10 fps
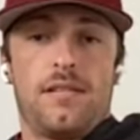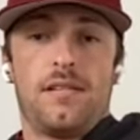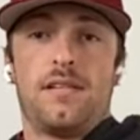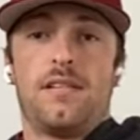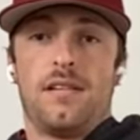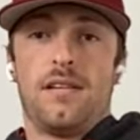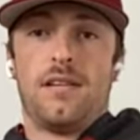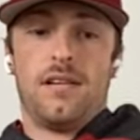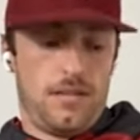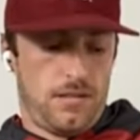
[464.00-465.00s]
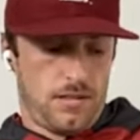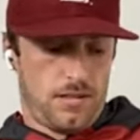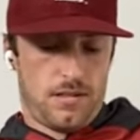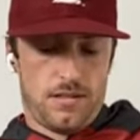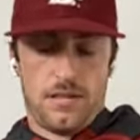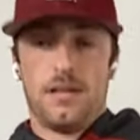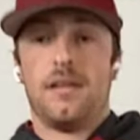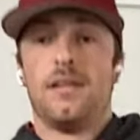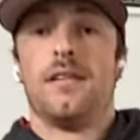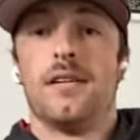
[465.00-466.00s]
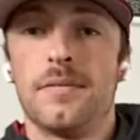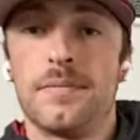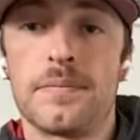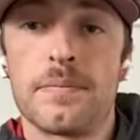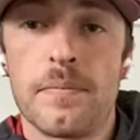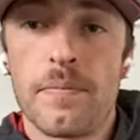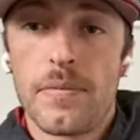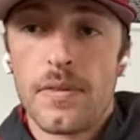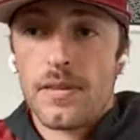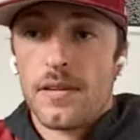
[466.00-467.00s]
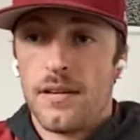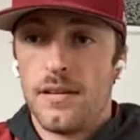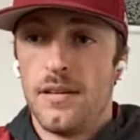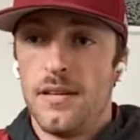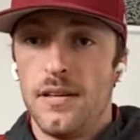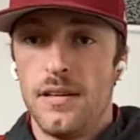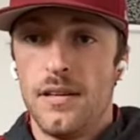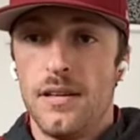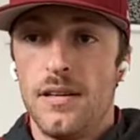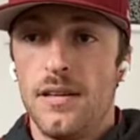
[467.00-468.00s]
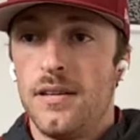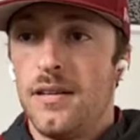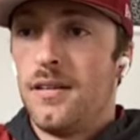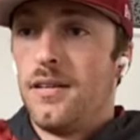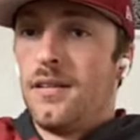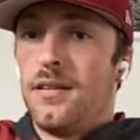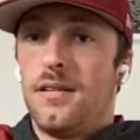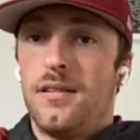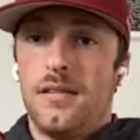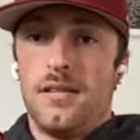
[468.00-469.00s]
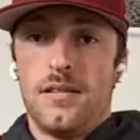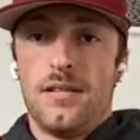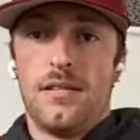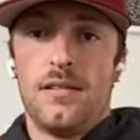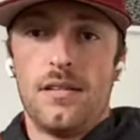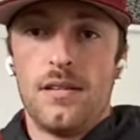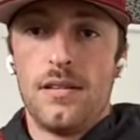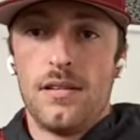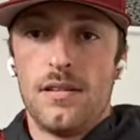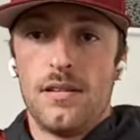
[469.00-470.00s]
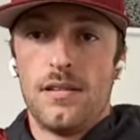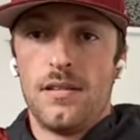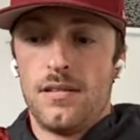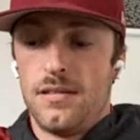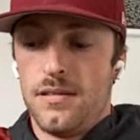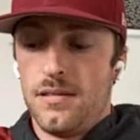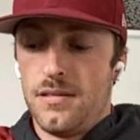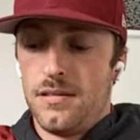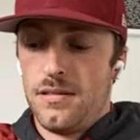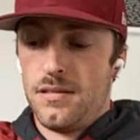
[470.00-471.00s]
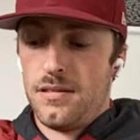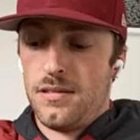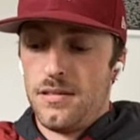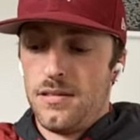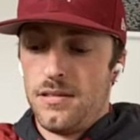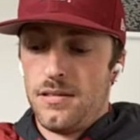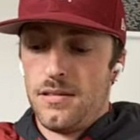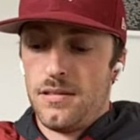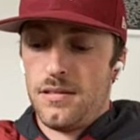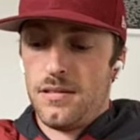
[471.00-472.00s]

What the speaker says: The person shown says nothing.